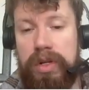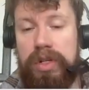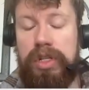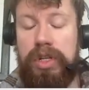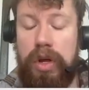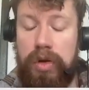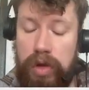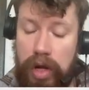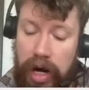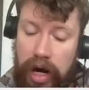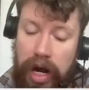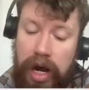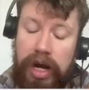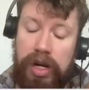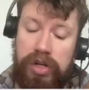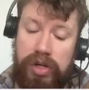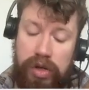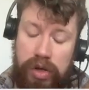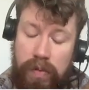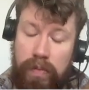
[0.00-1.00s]
So
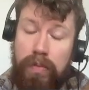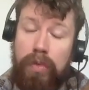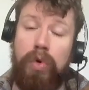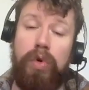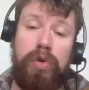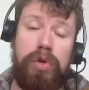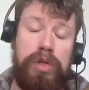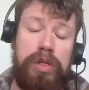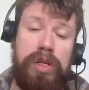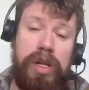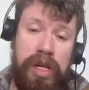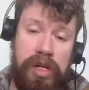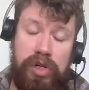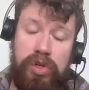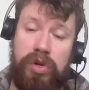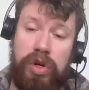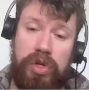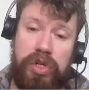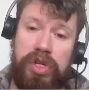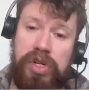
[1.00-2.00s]
the more
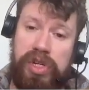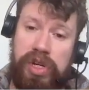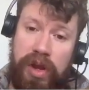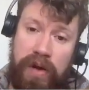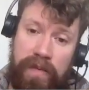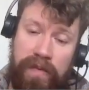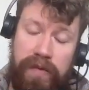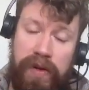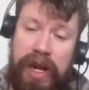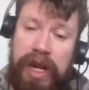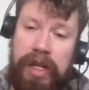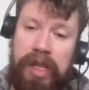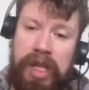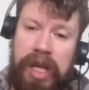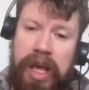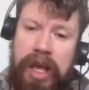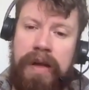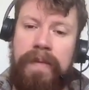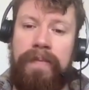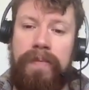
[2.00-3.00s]
instructions you can fit in
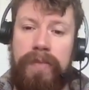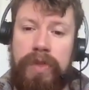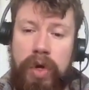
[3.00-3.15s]
there,